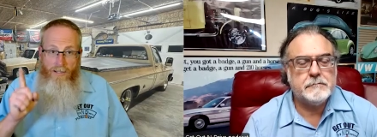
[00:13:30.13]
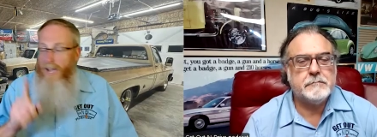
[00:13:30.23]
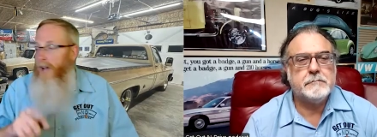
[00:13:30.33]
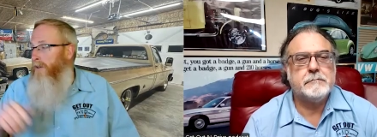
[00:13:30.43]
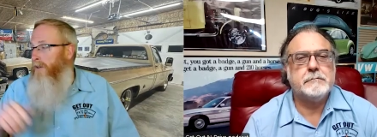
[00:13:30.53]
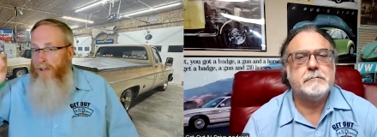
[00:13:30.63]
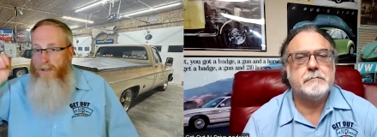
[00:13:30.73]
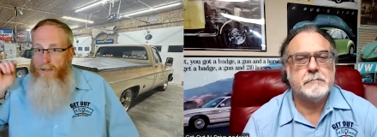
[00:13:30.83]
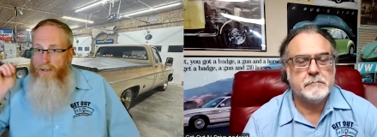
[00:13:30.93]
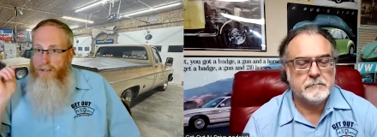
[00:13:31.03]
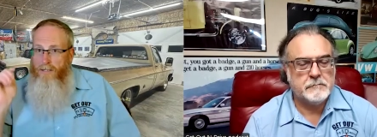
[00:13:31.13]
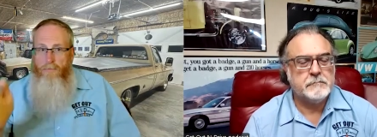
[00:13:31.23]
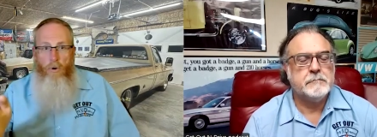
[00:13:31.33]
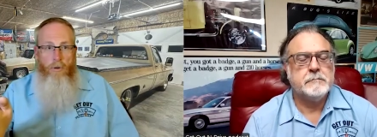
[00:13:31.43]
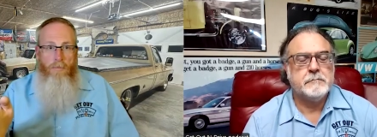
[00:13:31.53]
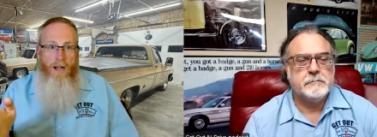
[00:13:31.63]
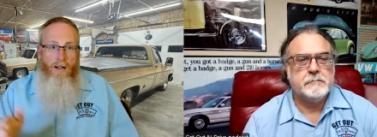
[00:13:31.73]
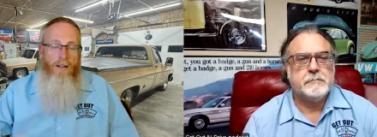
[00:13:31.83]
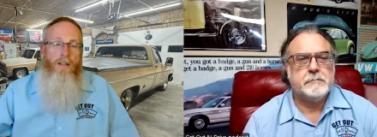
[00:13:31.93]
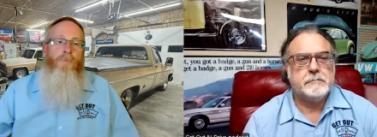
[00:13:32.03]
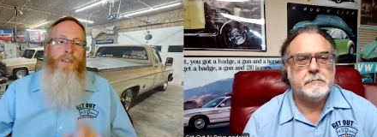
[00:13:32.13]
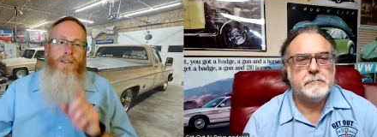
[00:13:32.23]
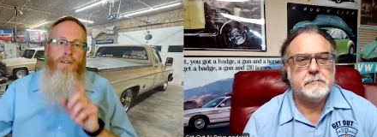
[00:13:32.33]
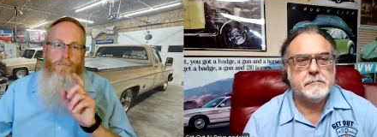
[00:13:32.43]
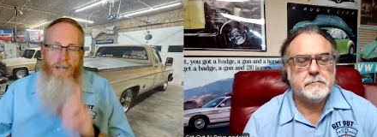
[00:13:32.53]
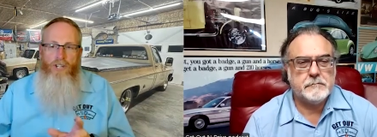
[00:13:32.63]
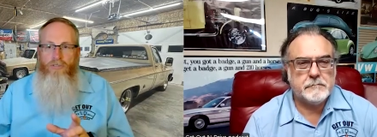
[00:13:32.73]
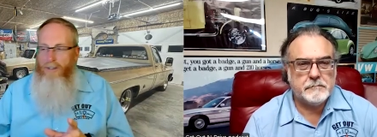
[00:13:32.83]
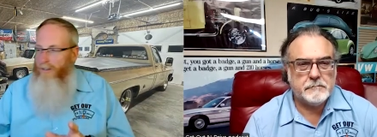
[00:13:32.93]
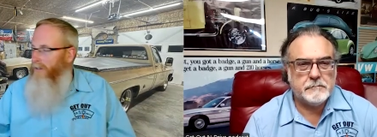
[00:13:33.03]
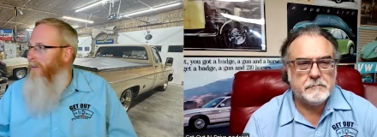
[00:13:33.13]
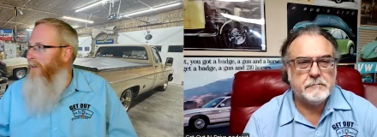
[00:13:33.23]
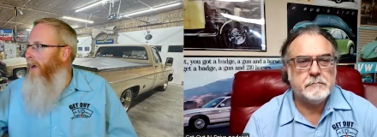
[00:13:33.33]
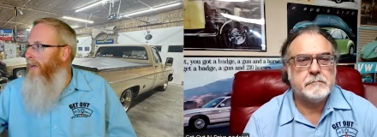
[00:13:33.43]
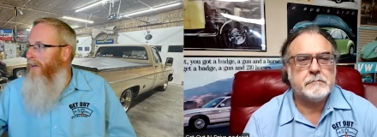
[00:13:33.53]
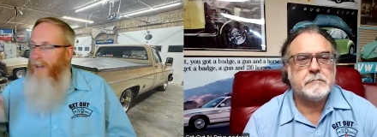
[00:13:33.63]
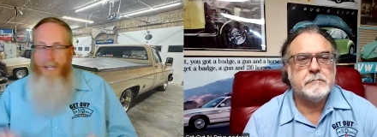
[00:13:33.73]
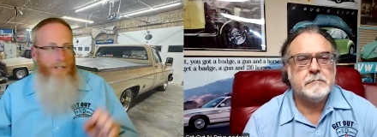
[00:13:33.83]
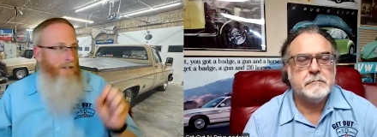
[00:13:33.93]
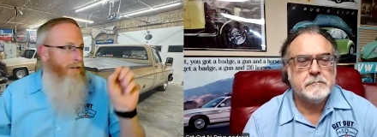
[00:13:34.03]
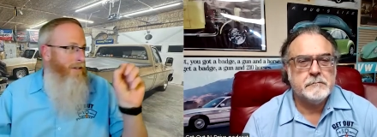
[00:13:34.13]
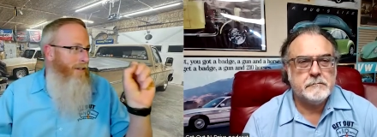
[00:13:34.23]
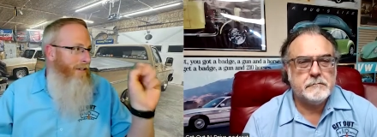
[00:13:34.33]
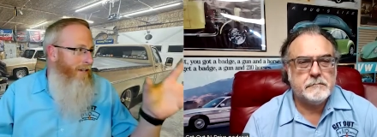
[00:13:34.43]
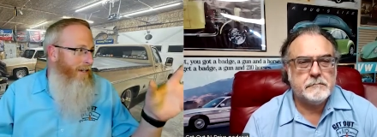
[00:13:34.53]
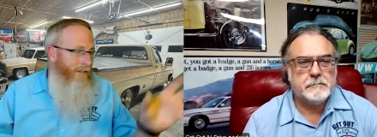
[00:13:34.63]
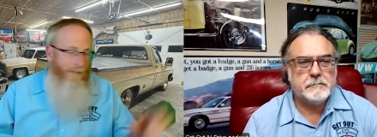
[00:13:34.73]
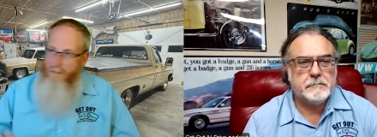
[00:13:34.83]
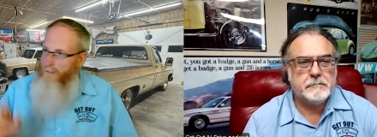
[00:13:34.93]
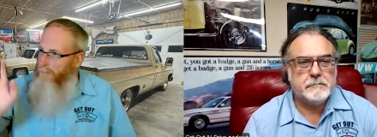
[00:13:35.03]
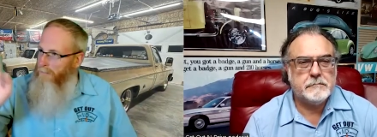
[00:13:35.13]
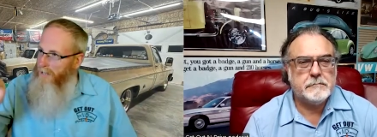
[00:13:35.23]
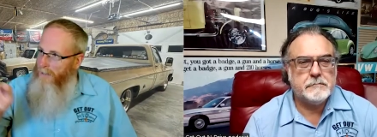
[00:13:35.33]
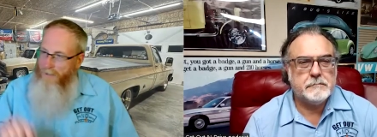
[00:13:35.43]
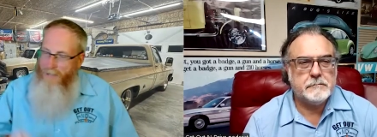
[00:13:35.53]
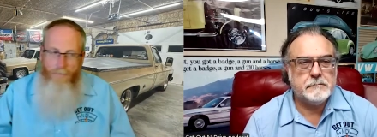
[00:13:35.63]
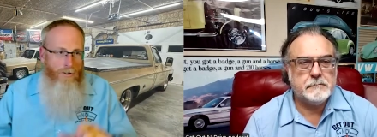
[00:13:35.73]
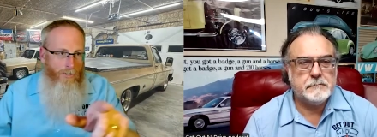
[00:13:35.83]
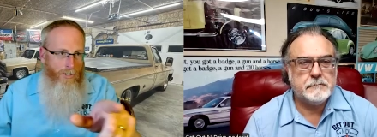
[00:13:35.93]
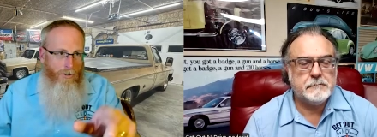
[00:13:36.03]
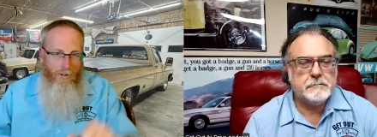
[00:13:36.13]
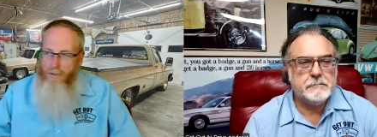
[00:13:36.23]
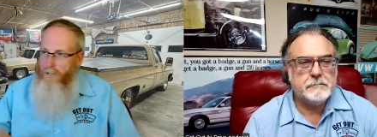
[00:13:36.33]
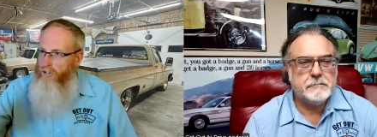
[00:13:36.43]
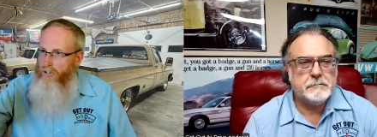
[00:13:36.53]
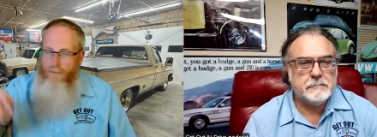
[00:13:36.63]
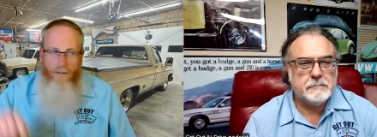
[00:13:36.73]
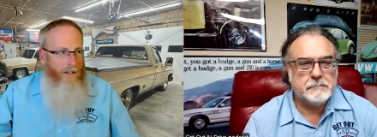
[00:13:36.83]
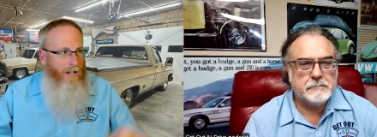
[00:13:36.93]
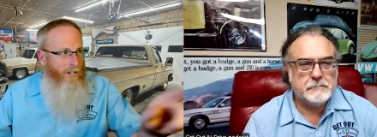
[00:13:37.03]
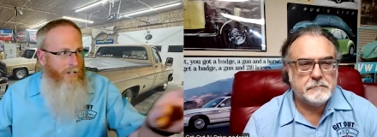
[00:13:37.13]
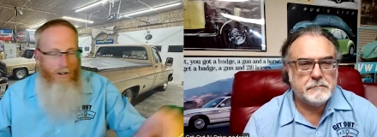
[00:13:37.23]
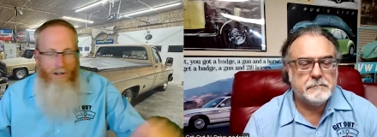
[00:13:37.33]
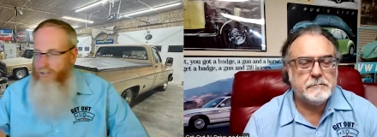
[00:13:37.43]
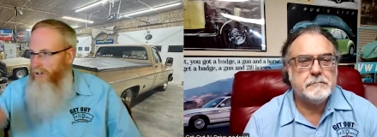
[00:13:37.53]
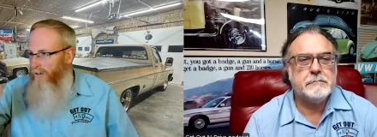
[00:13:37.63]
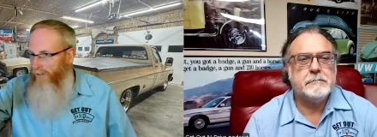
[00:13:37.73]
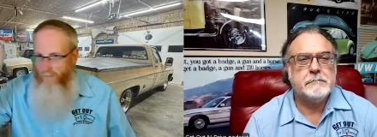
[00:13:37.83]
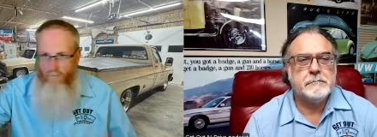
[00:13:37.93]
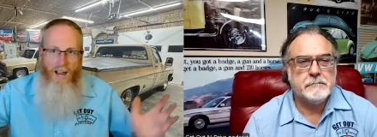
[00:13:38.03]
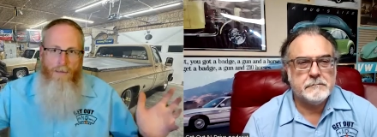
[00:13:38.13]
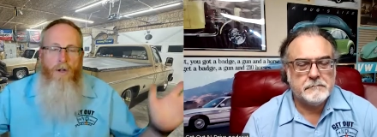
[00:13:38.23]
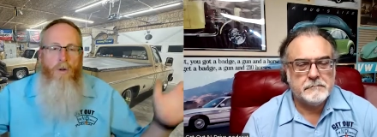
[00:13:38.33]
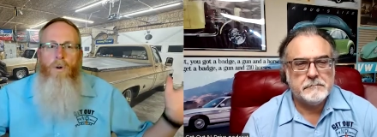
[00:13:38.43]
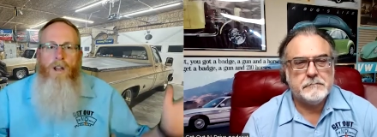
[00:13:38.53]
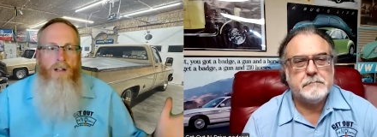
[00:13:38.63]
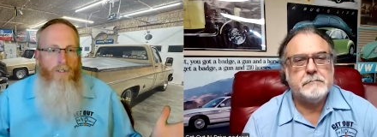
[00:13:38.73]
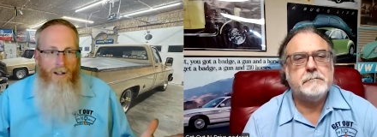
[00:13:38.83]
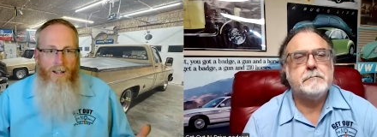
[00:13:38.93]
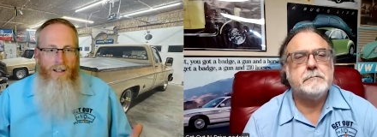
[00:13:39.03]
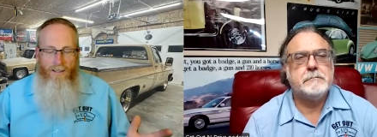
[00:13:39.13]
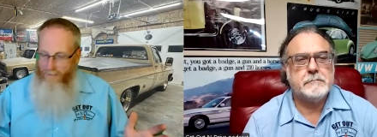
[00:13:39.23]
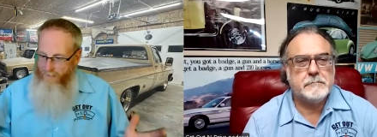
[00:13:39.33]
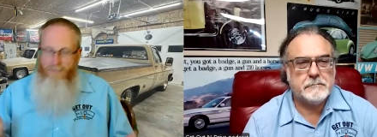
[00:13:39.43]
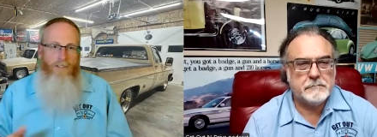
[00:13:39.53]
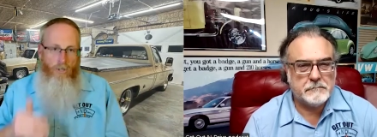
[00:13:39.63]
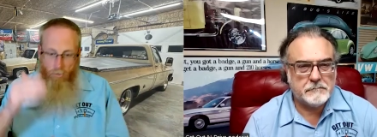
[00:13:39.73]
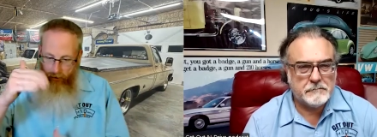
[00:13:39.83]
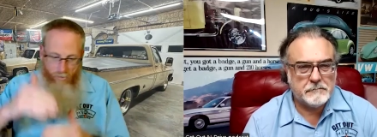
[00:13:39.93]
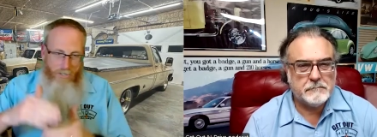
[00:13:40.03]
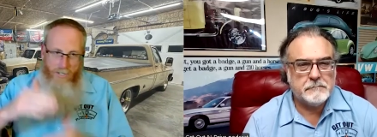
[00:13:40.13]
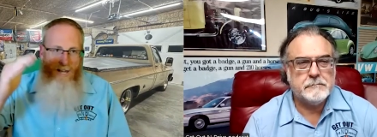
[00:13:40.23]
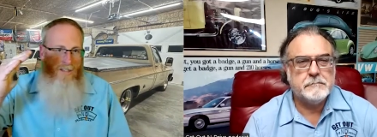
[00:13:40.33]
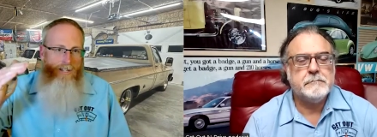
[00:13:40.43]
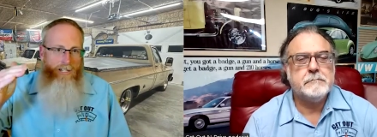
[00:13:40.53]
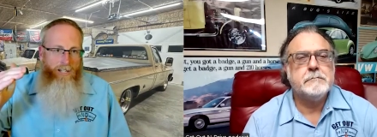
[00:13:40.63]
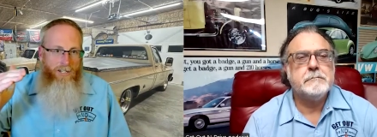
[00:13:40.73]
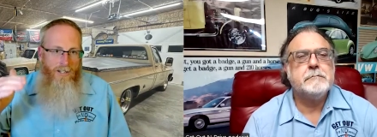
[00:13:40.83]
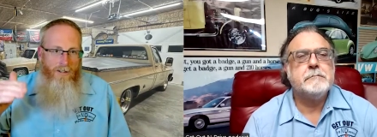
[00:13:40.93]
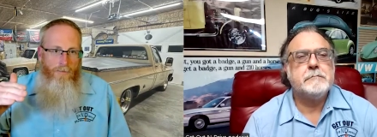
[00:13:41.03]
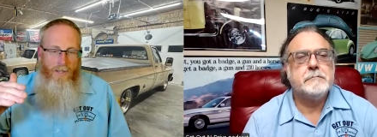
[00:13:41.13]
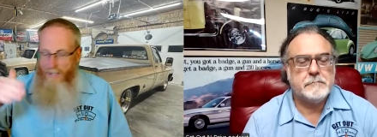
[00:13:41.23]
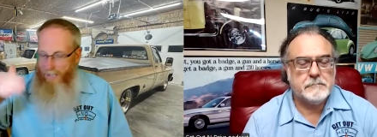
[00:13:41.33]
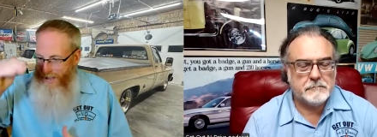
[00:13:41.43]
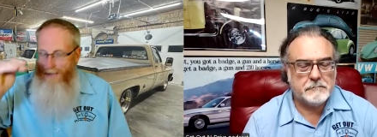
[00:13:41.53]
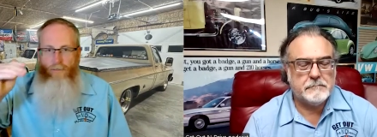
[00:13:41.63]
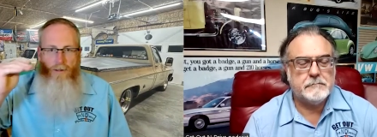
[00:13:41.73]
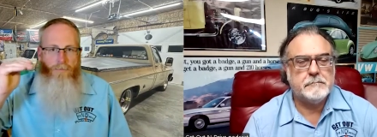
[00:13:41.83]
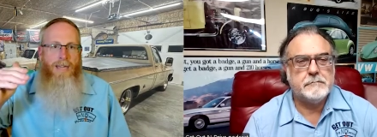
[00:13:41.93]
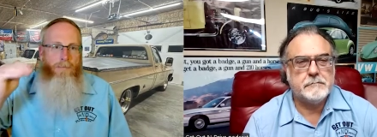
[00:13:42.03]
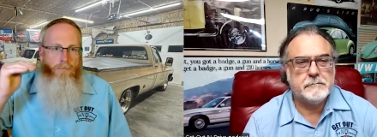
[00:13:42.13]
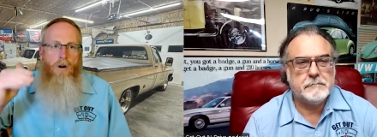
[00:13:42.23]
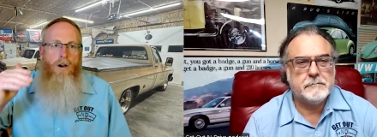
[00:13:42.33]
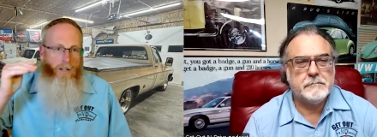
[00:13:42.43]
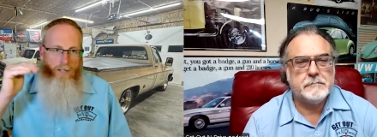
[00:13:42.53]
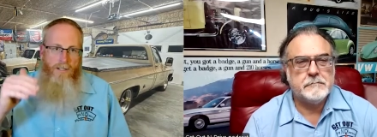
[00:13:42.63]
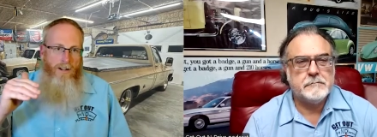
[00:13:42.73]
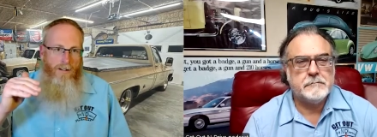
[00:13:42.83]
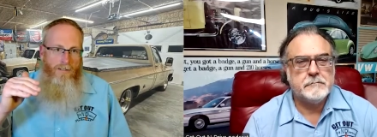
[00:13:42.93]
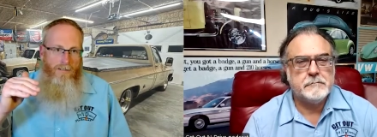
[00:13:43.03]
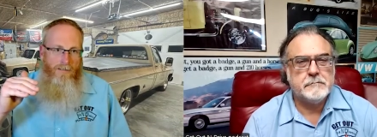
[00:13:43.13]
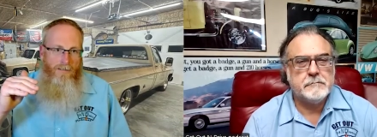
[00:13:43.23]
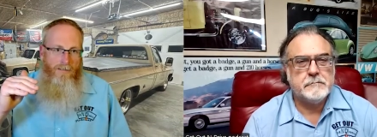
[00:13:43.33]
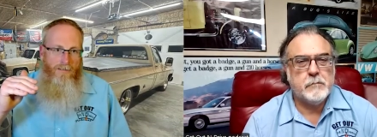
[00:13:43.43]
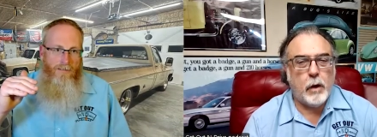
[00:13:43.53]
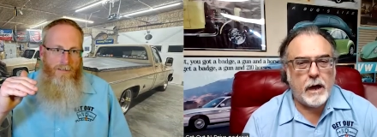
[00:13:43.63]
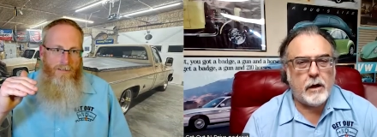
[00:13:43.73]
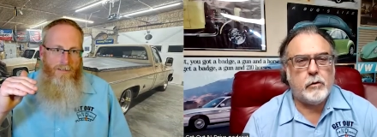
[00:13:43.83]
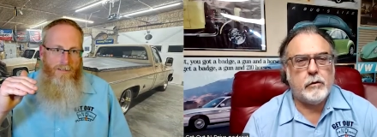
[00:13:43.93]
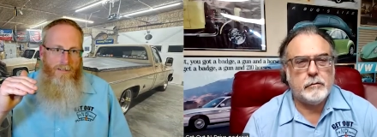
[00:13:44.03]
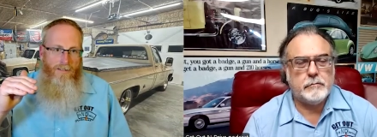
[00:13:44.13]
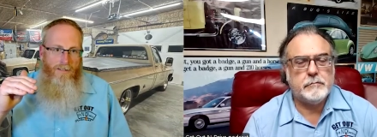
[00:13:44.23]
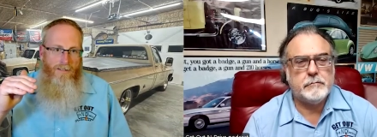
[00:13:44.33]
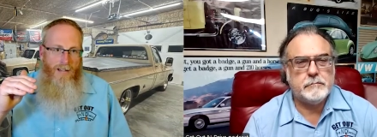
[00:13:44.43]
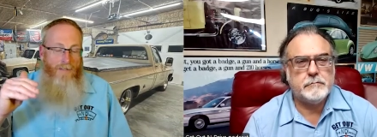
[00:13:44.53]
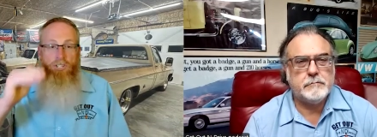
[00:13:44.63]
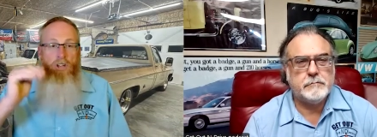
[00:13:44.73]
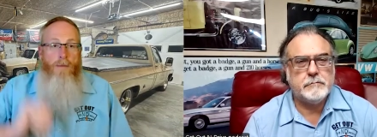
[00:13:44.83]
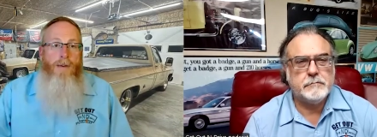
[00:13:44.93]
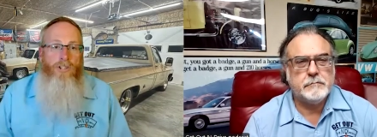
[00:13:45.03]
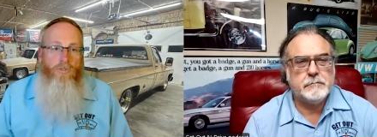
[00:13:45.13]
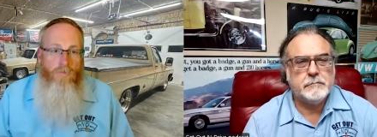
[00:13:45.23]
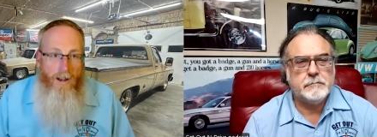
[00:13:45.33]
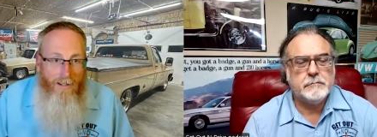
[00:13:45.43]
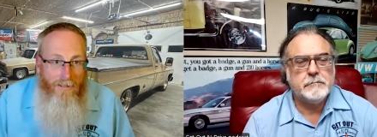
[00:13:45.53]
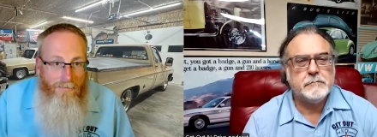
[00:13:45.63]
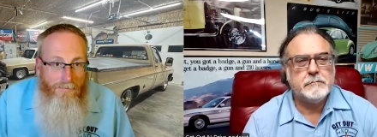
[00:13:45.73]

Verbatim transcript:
Speaker 1: in town. It's the motor mile. Picture it. Hyundais, Kias, B M W, Toyota, Chevrolet, Dodge, Ram, whatever. You, you scan this list, every make model is there. Wow. I even saw a Maserati.